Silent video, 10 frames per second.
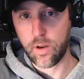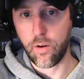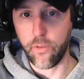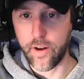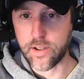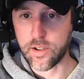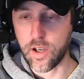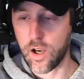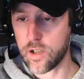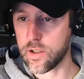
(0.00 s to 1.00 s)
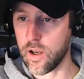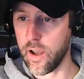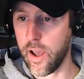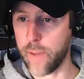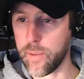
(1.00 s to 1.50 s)
Red Sox are
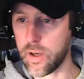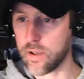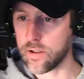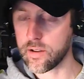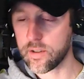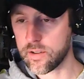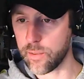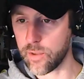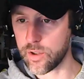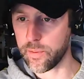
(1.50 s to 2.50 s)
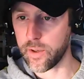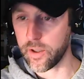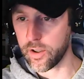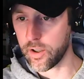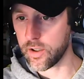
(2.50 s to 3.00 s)
happening. Team looks pretty
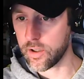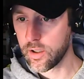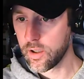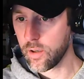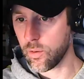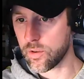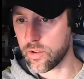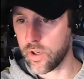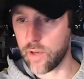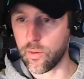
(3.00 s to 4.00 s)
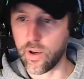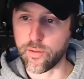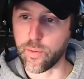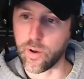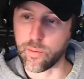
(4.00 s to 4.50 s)
good. Once again, we're going to have
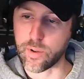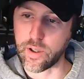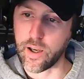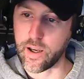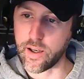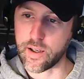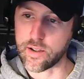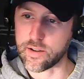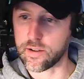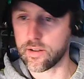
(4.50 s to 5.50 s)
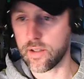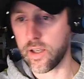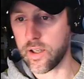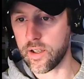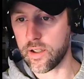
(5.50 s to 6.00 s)
to put up with the Yankees and
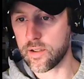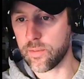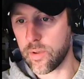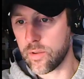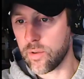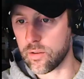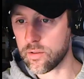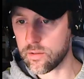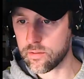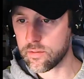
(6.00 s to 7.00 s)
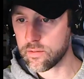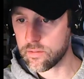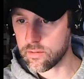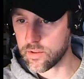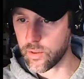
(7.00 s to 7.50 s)
the Indians, but who knows?
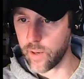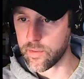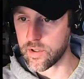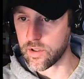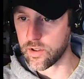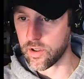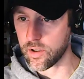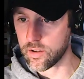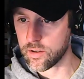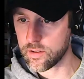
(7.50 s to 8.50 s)
See what happens this year.